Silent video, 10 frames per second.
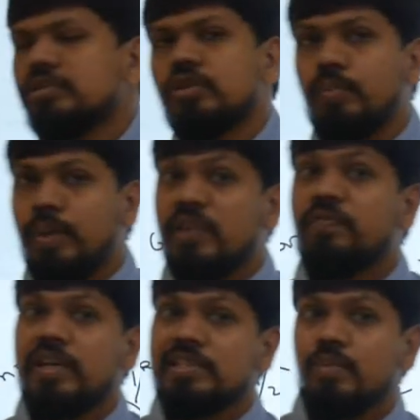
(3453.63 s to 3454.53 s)
So per
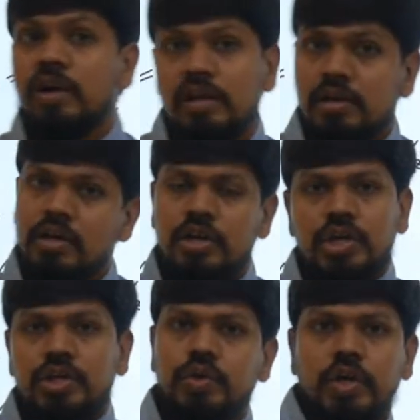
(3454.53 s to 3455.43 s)
phase model
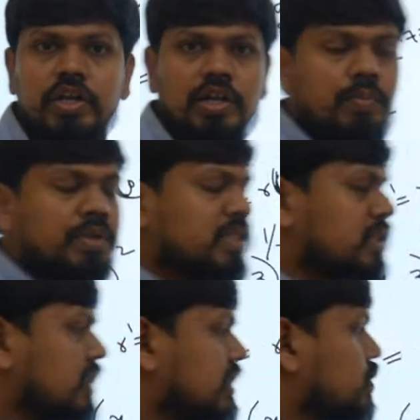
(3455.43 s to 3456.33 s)
you need to
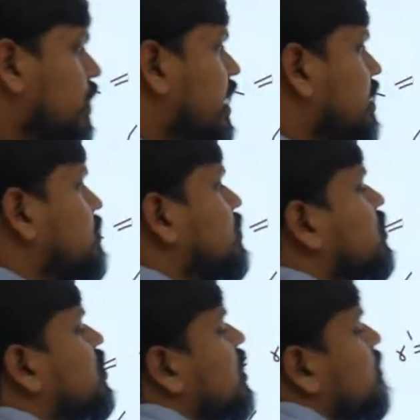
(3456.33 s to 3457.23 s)
represent, that's why GMD